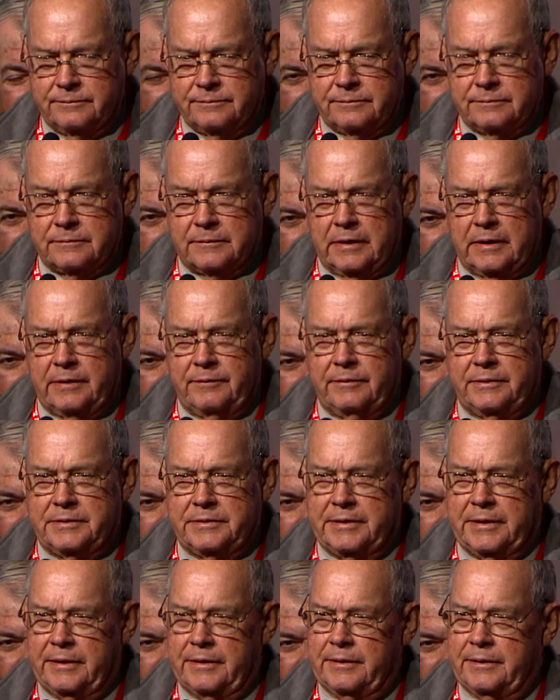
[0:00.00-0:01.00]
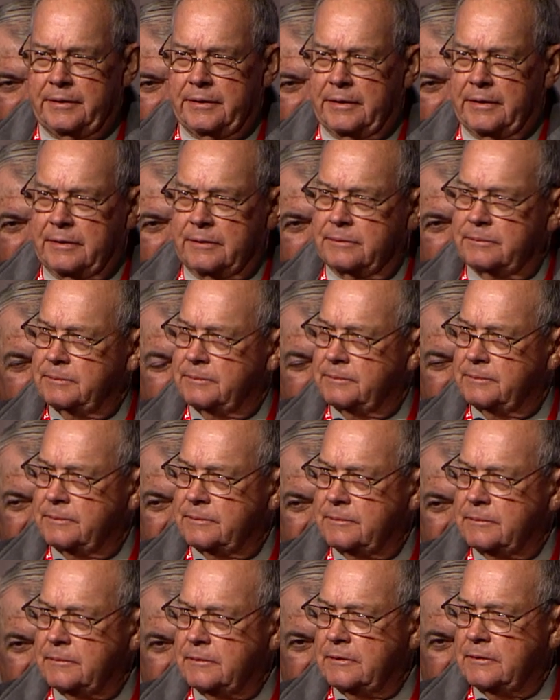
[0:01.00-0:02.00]
David said, uh,
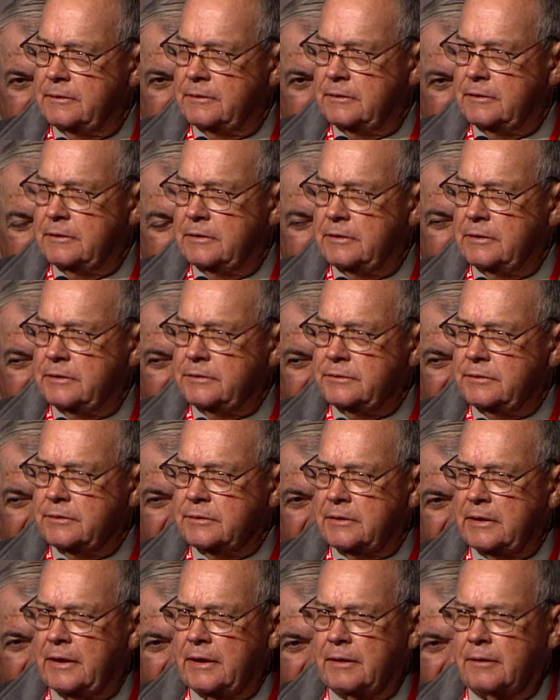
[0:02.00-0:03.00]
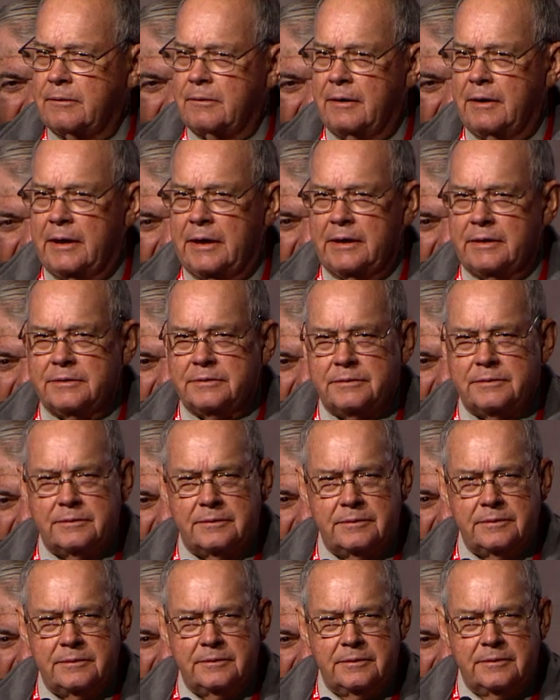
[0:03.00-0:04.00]
just like Christ
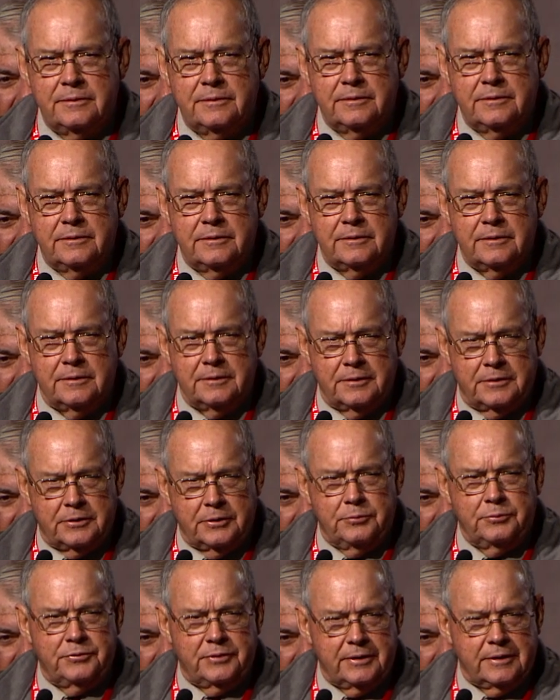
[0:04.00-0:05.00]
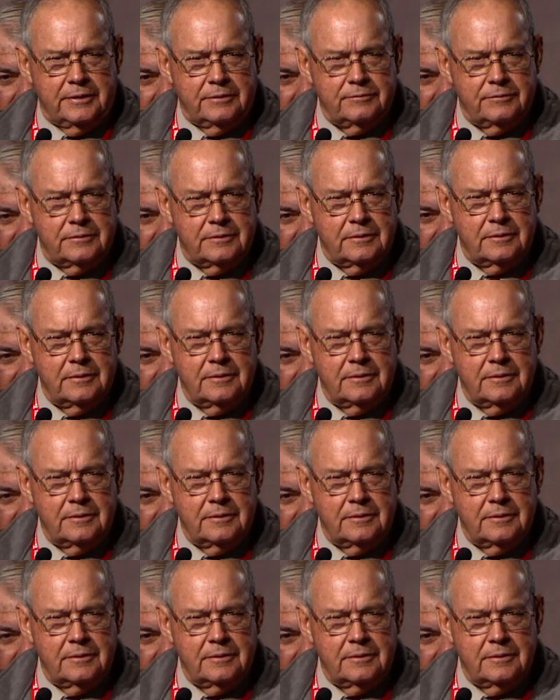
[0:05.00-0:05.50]
and the two thieves.